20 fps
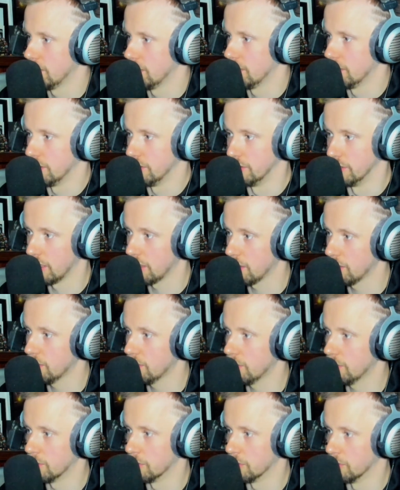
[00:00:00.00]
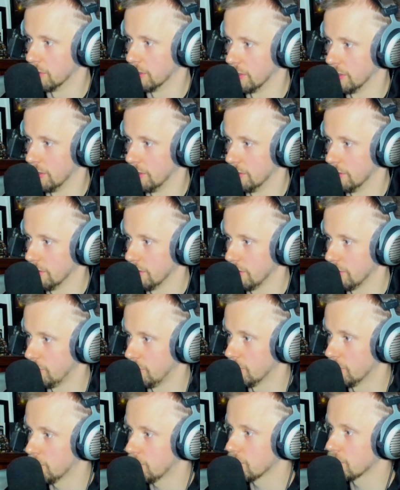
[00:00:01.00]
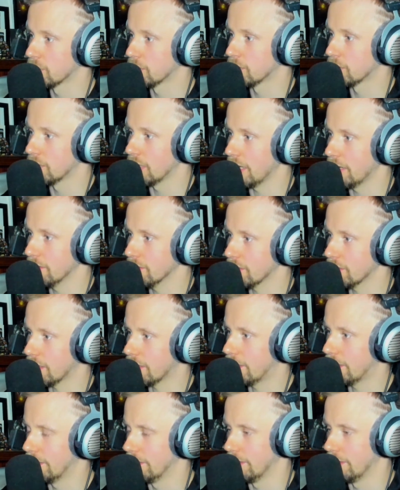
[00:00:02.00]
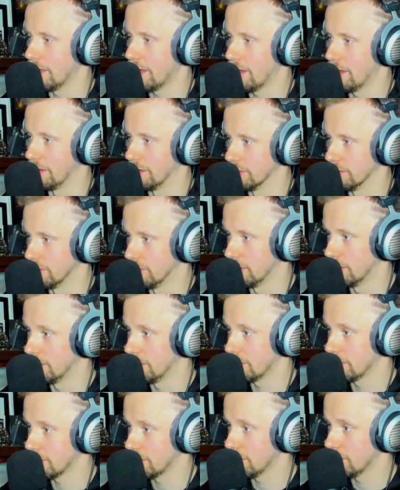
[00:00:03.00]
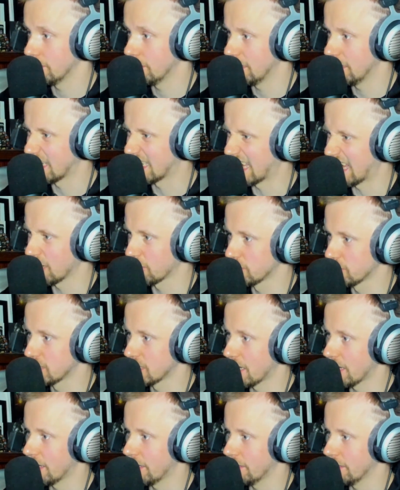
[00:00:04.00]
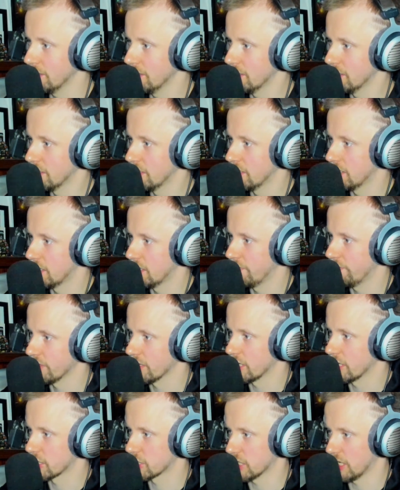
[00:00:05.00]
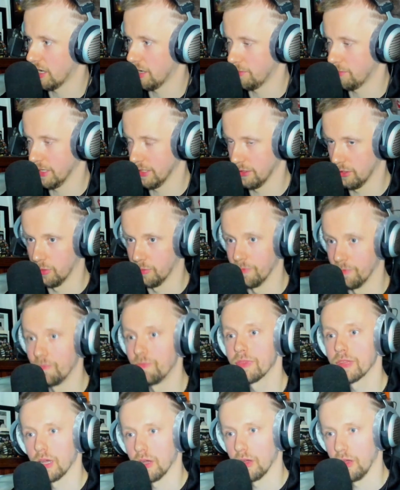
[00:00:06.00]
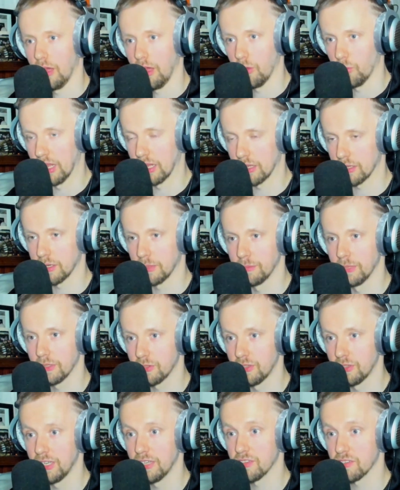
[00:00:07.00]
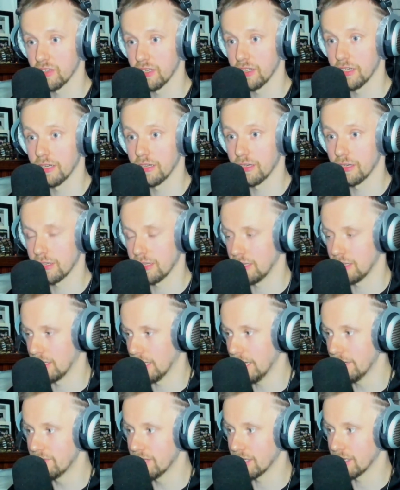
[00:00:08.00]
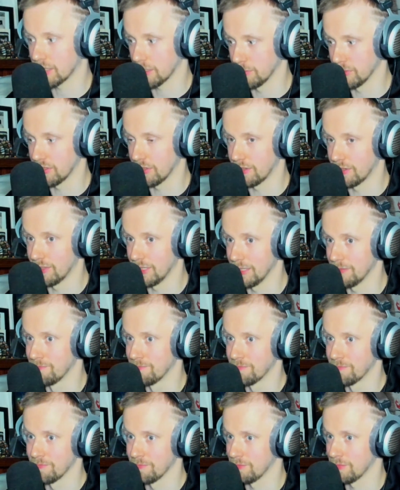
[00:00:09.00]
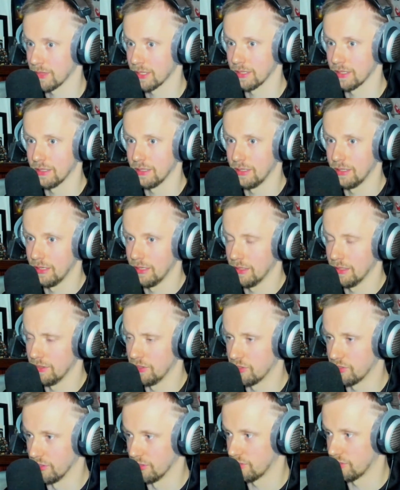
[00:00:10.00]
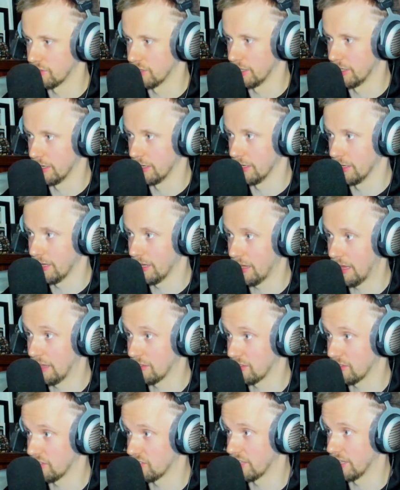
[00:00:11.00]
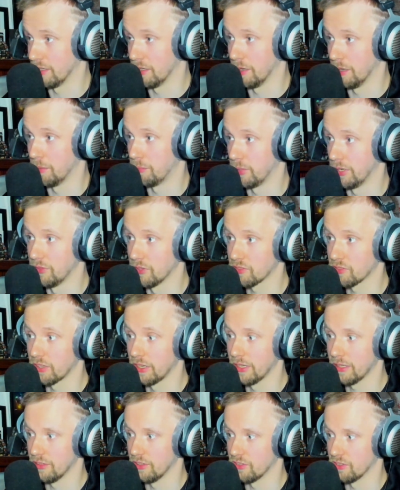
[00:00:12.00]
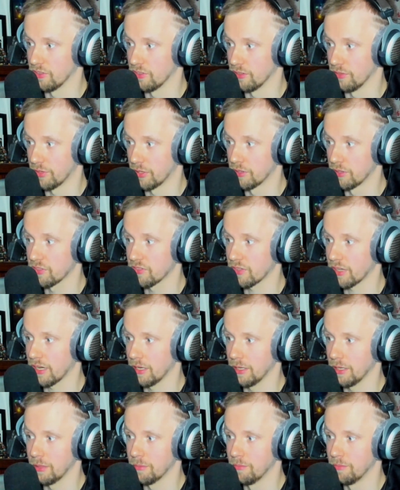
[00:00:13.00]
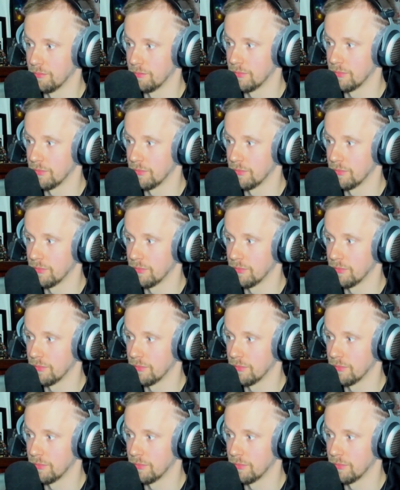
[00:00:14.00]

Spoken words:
Hello, Diogo and I and Kalojan Shalamano. Welcome to this live commentary. This is, as I said previously, this is the first time